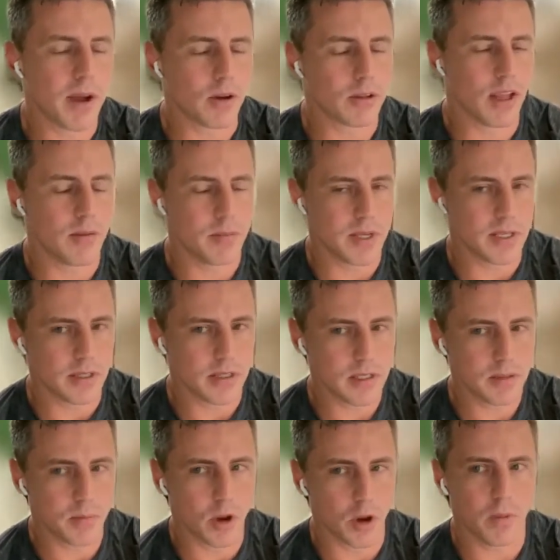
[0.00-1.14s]
on my online
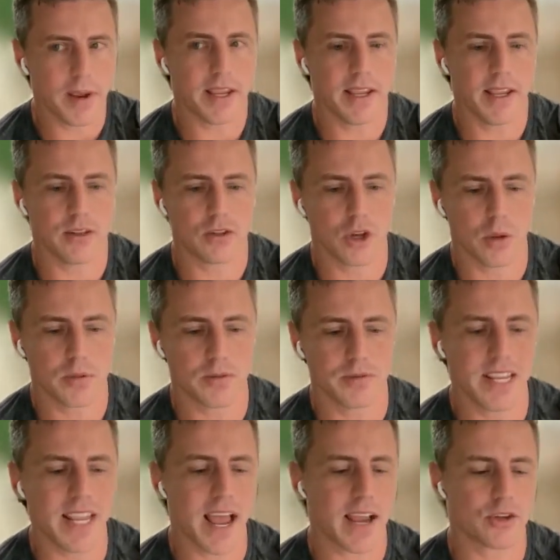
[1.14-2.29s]
business per week in
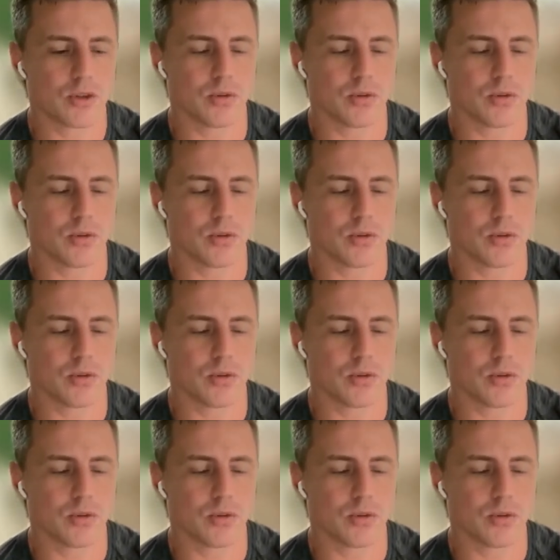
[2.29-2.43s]
terms of the